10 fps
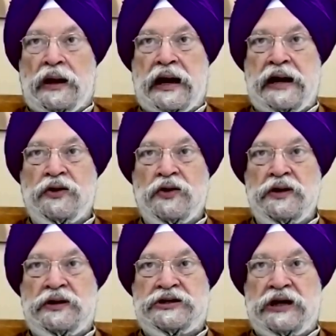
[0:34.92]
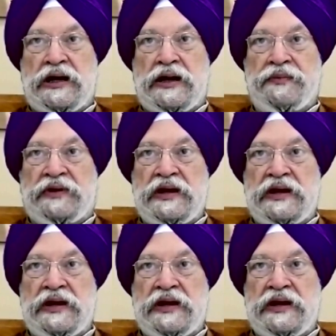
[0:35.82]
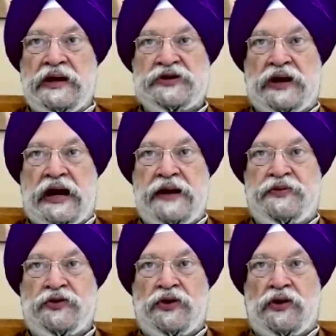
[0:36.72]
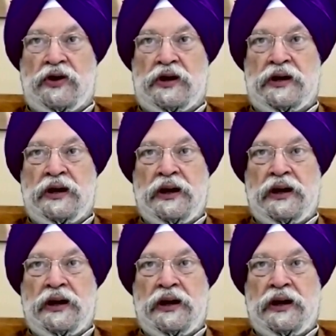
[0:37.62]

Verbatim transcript: I don't uh, think I can subscribe to your